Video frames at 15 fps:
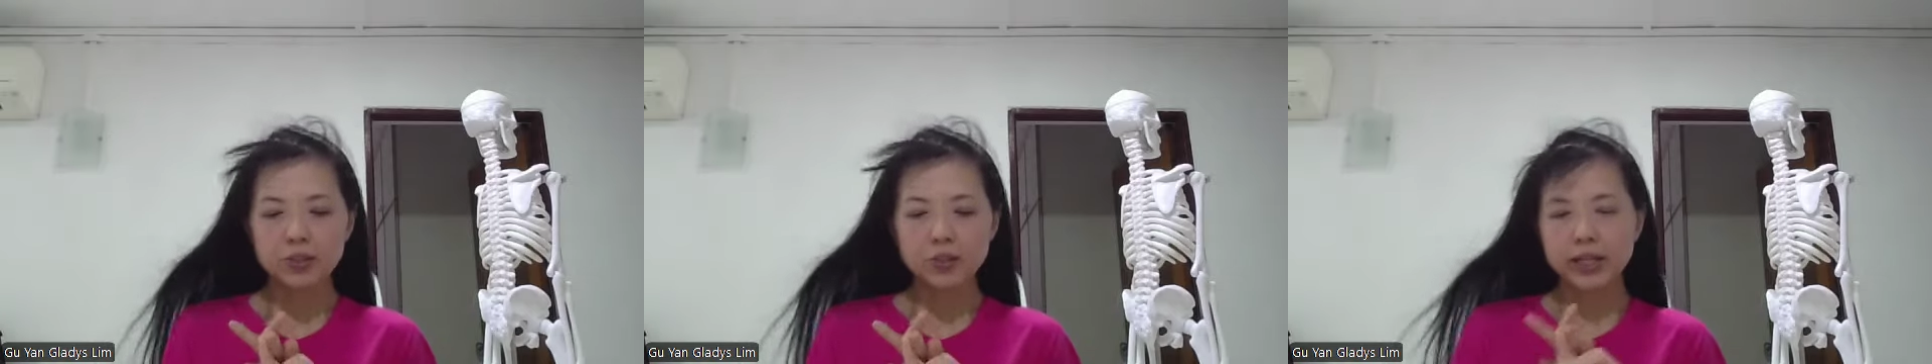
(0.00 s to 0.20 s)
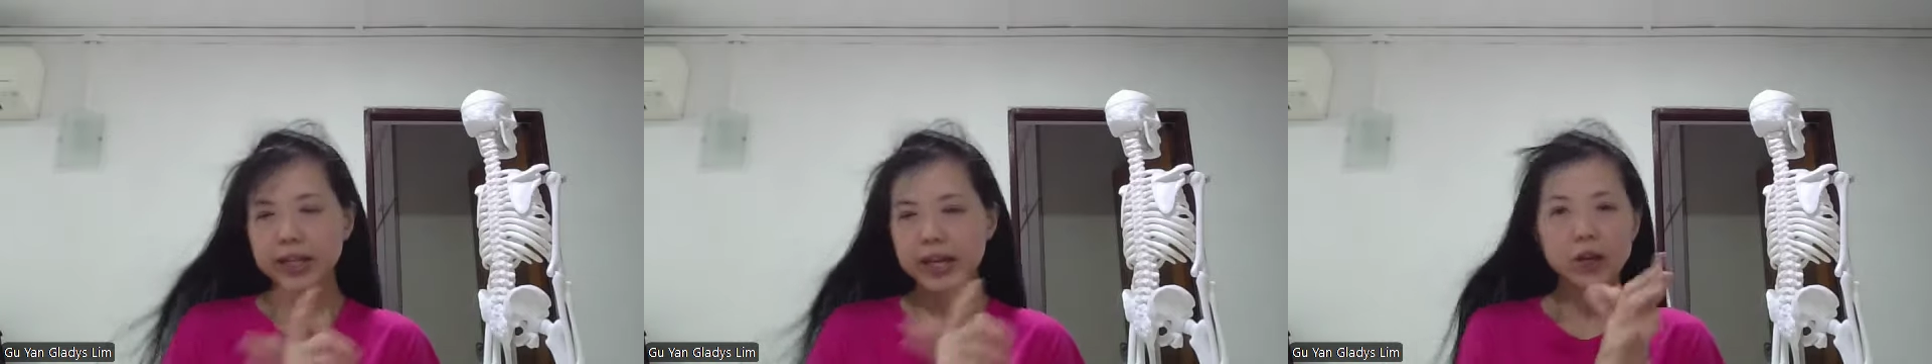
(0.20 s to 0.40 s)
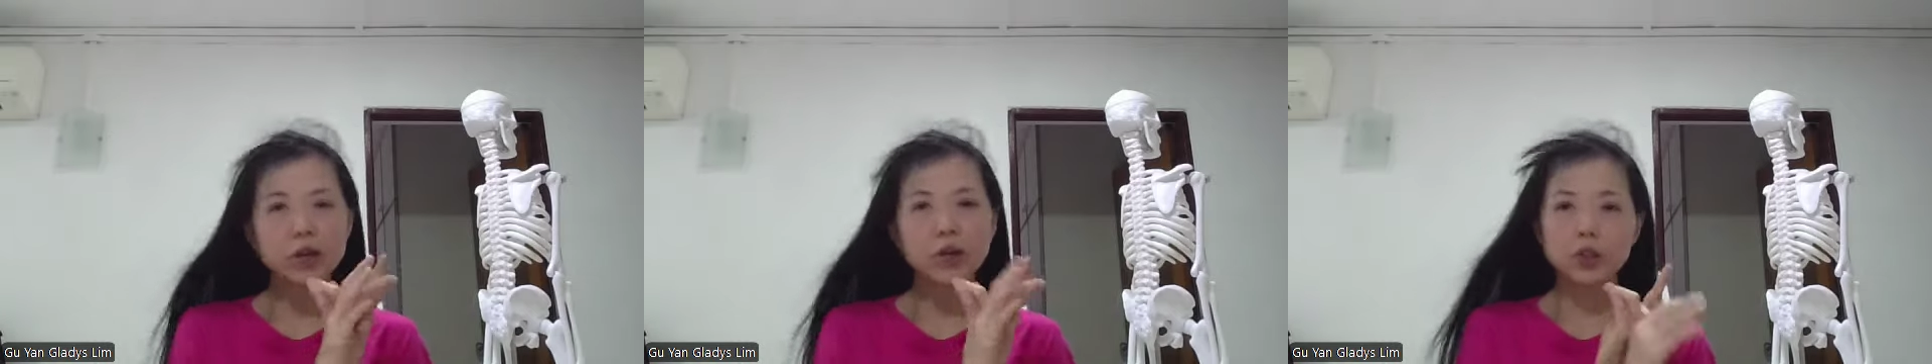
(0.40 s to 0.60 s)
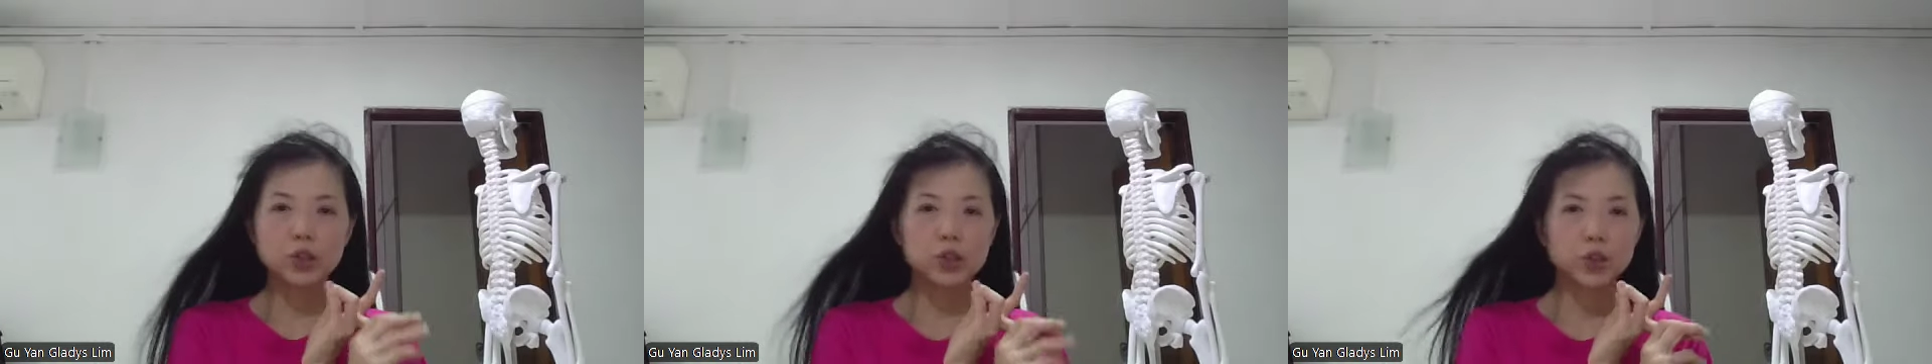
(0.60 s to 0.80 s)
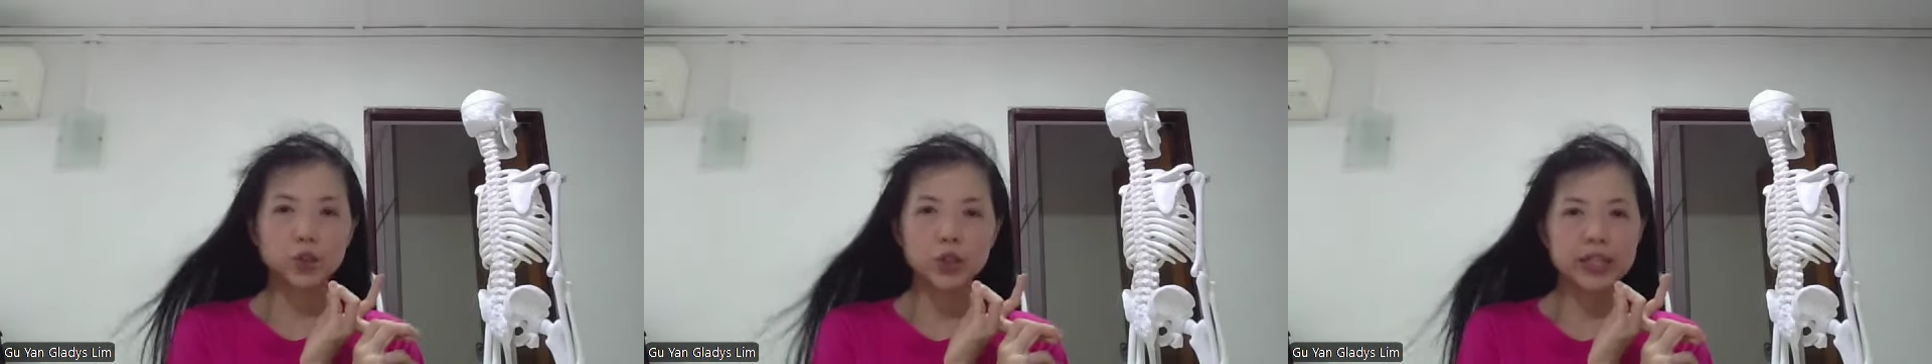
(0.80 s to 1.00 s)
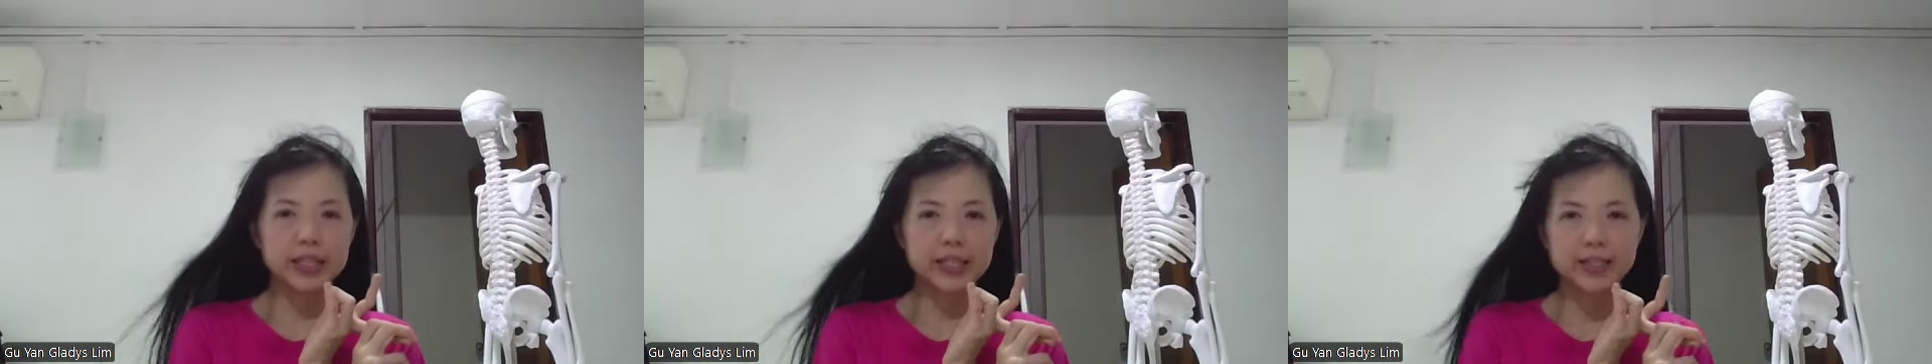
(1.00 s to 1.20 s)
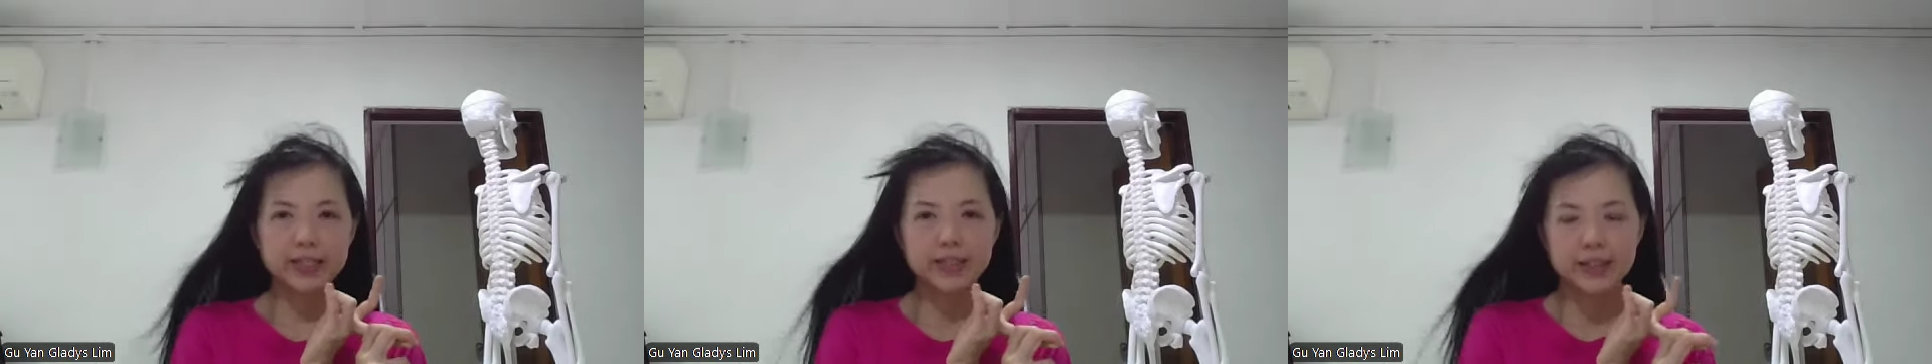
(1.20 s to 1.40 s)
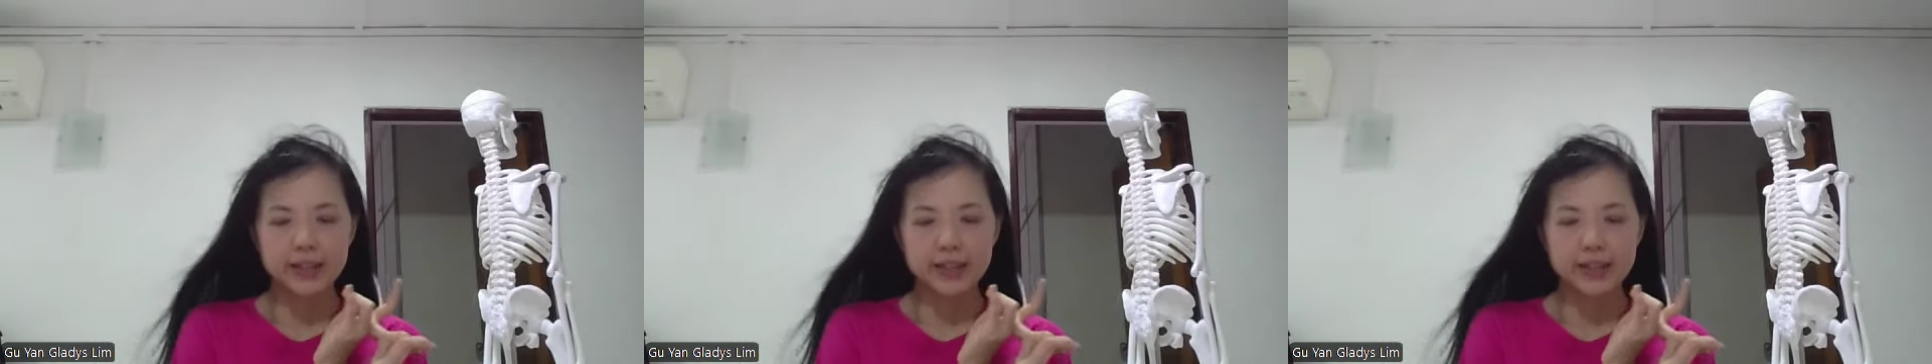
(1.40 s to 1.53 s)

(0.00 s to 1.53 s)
So they cannot control it.